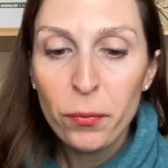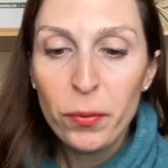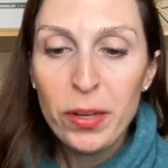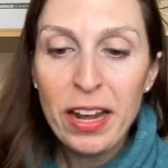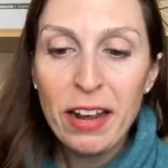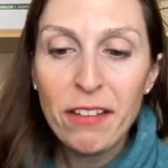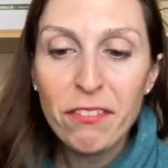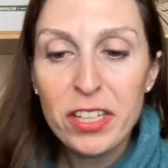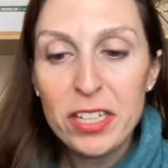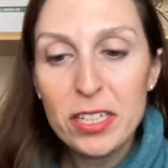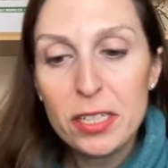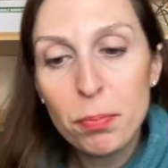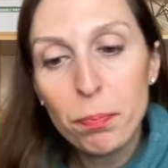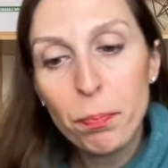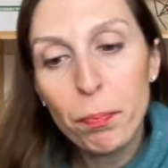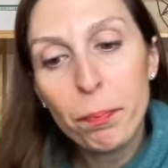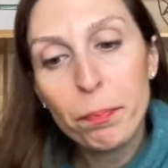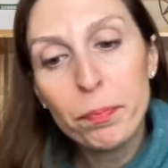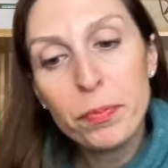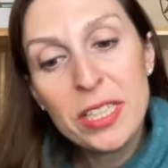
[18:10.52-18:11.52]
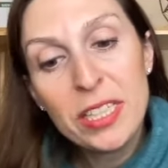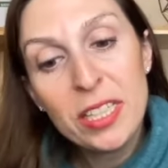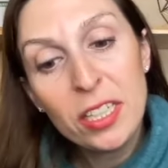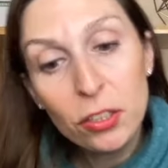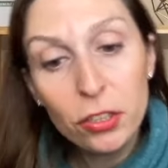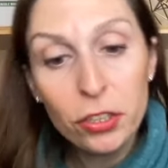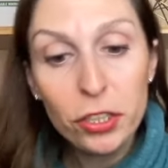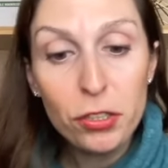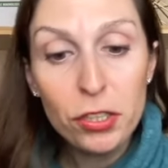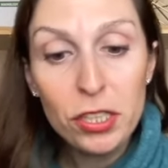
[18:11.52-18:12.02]
we have this
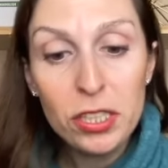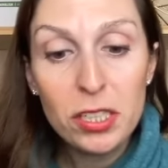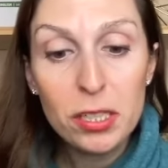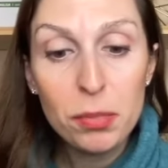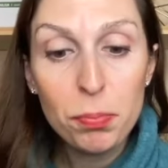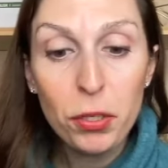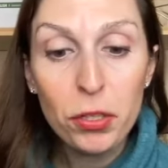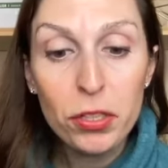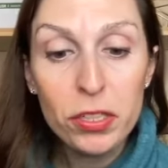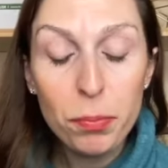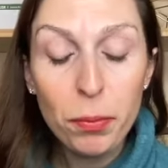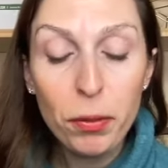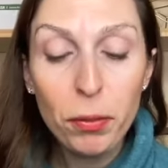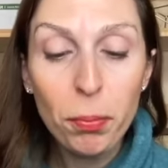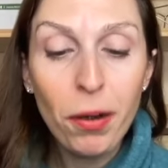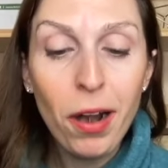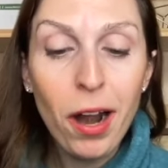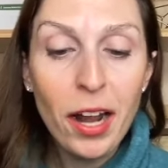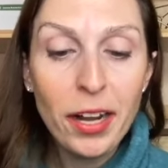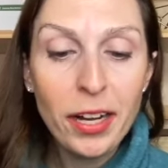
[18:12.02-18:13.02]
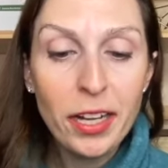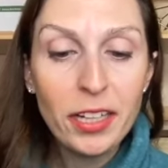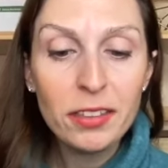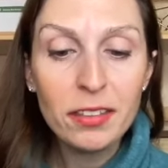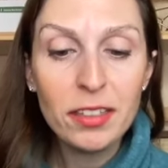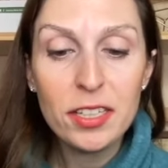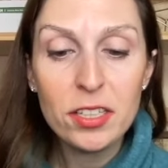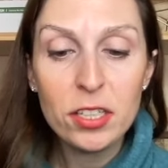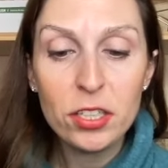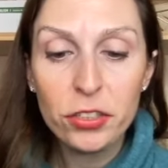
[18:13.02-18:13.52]
single use disposable
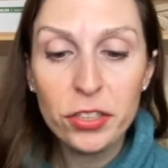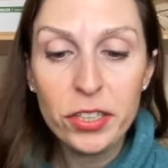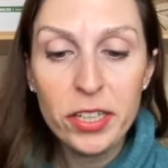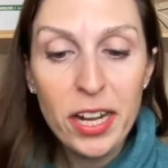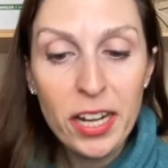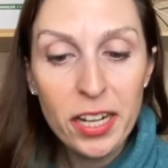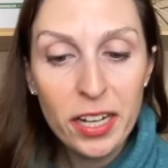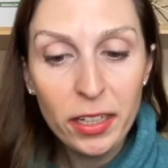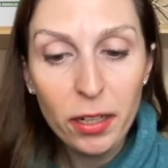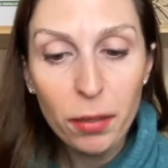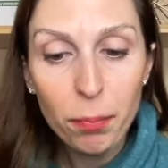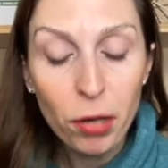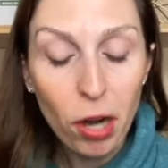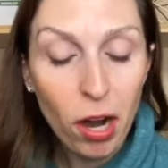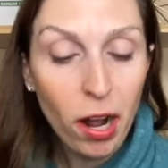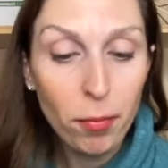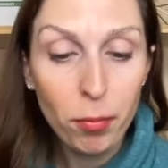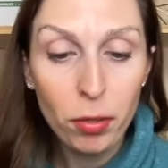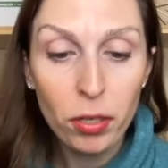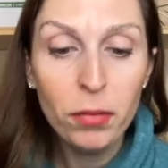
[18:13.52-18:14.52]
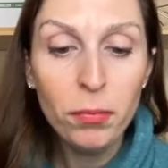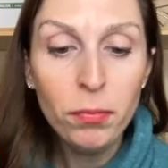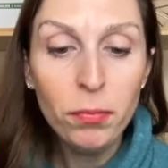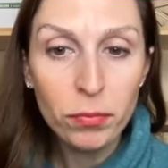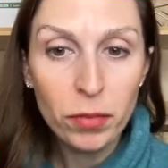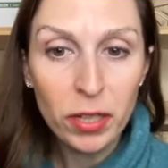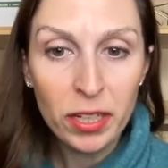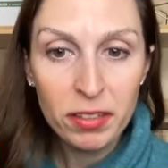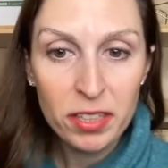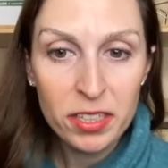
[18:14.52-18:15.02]
product that's creating a
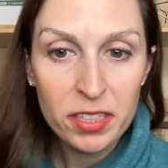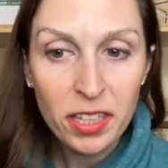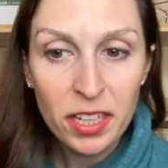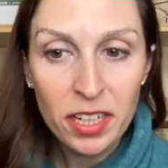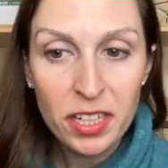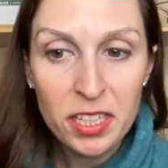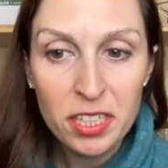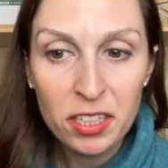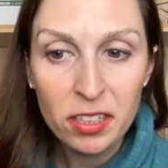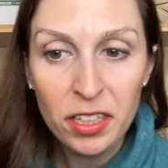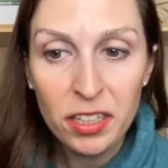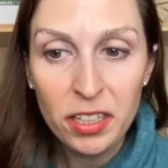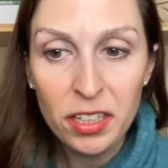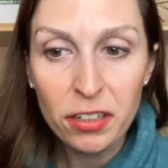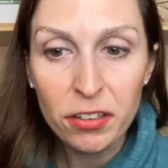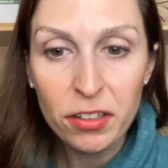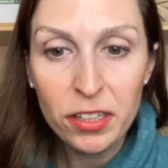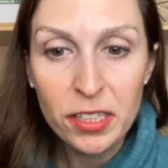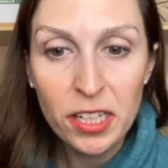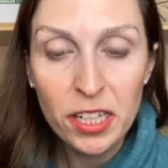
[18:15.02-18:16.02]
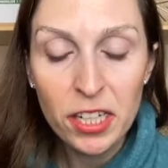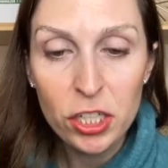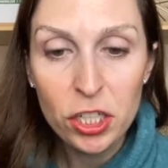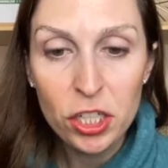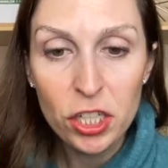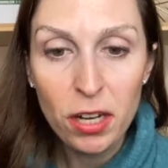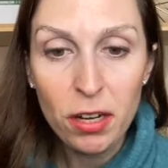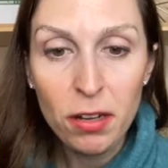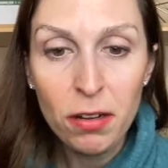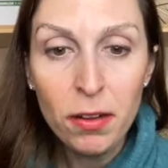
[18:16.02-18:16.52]
problem, in this case, skin
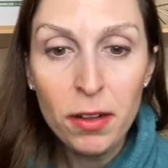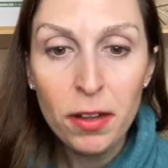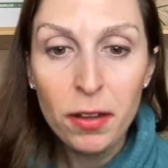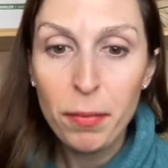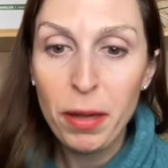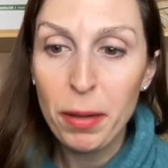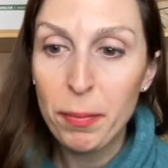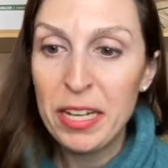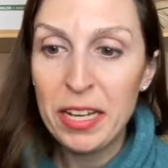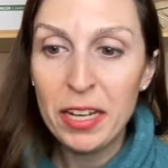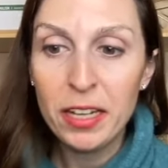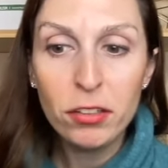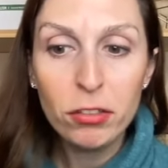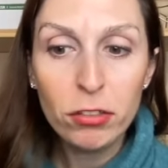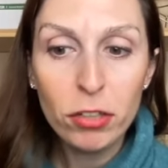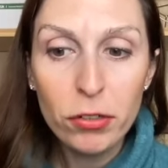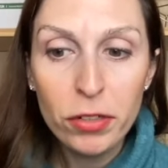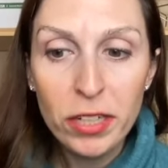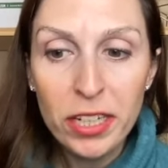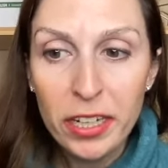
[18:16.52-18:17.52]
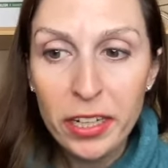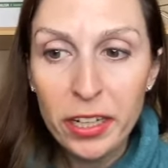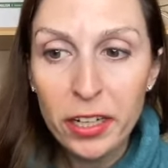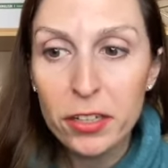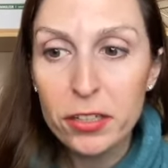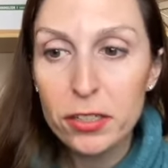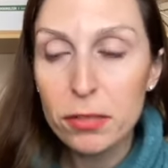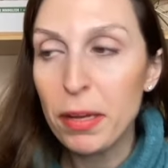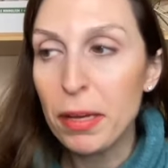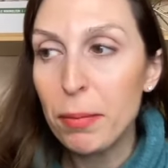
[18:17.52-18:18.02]
irritation, maybe ingrown
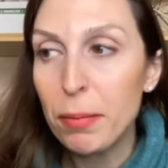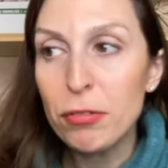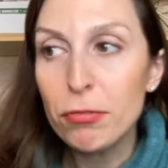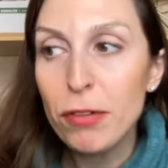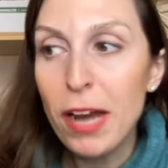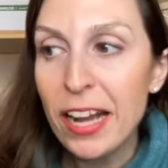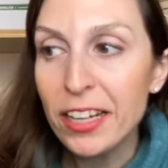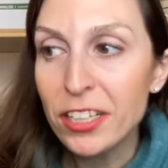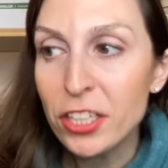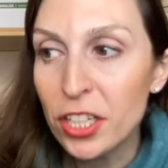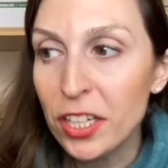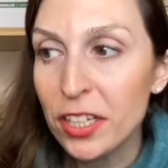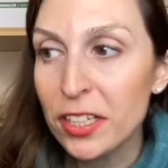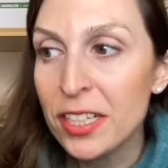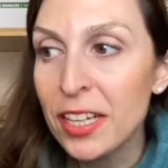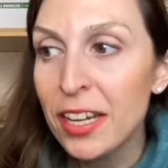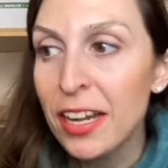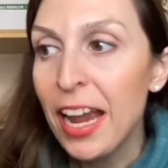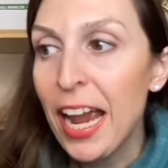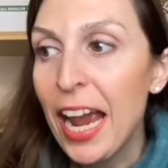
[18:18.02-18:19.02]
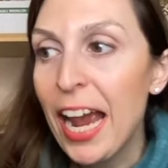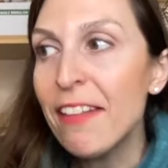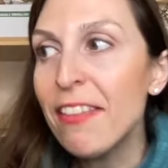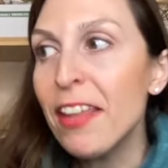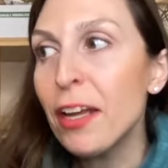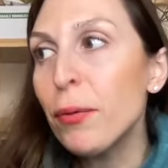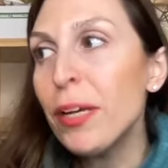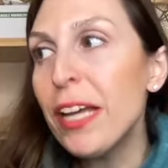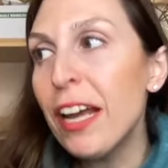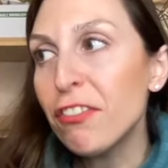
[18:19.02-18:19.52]
hairs, maybe rashes. And
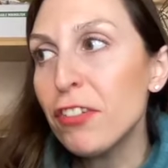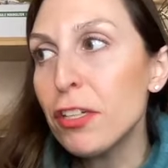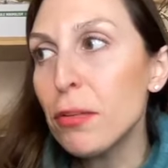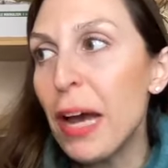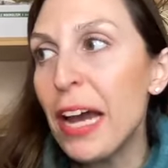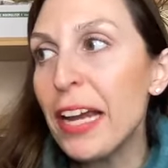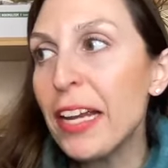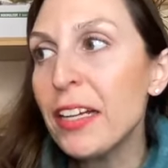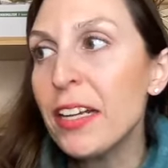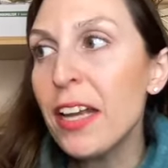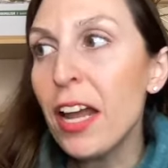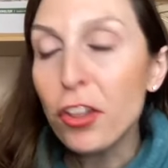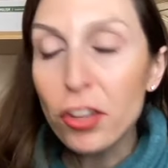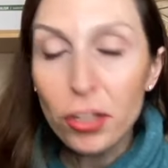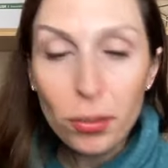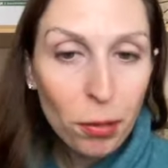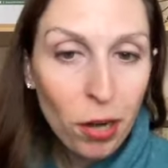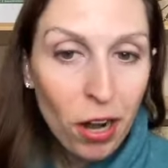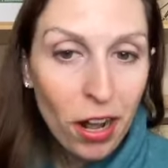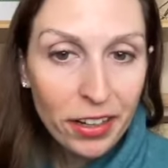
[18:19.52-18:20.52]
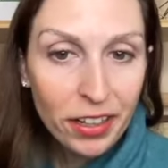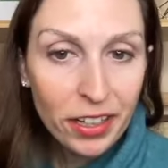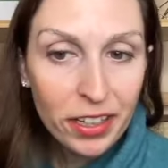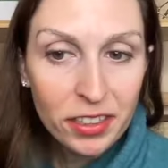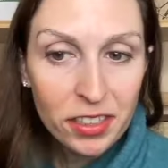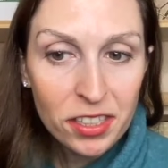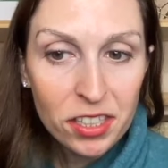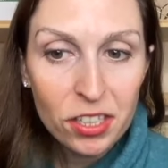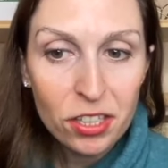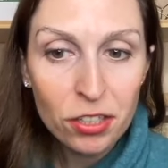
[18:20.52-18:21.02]
then we have to buy another
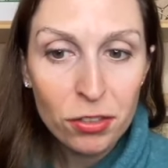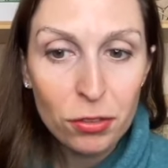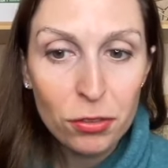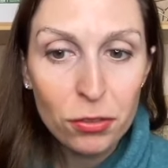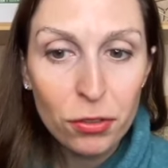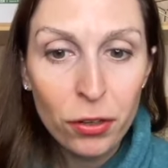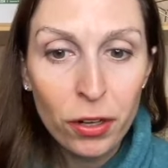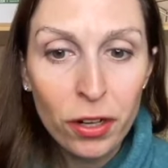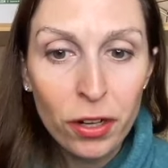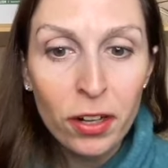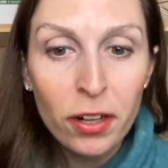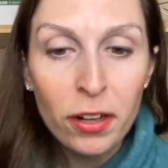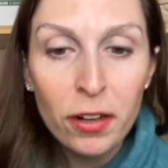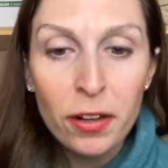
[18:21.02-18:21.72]
product to